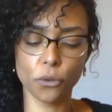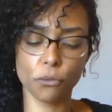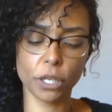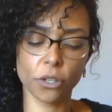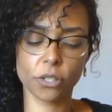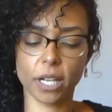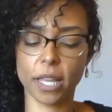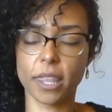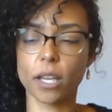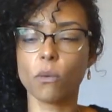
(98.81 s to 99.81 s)
readers that
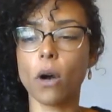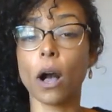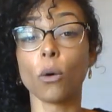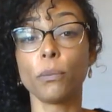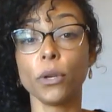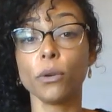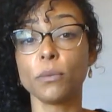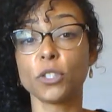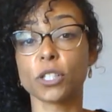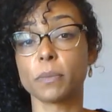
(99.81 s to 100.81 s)
I think will help you
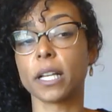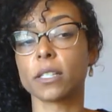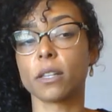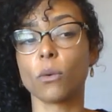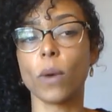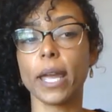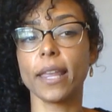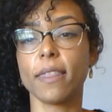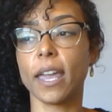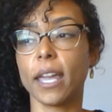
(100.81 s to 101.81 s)
just because of the way
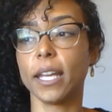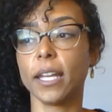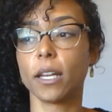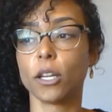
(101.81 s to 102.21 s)
they